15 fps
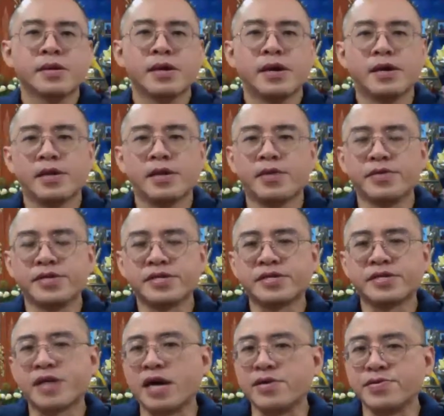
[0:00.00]
will
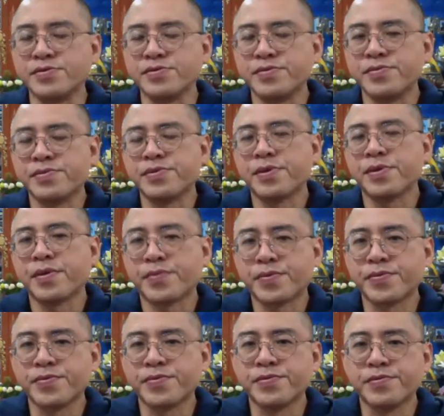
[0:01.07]
just guide you
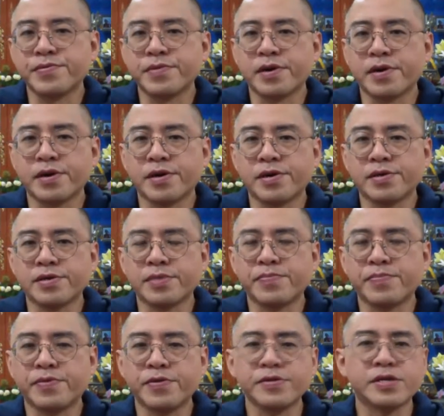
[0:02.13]
through the
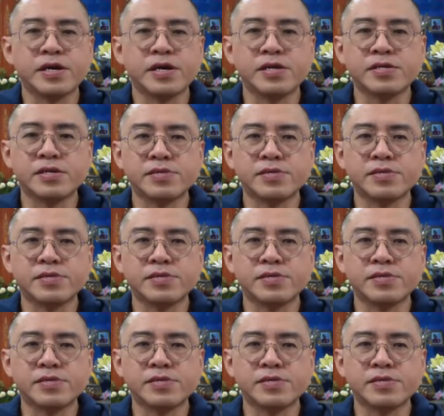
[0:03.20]
process.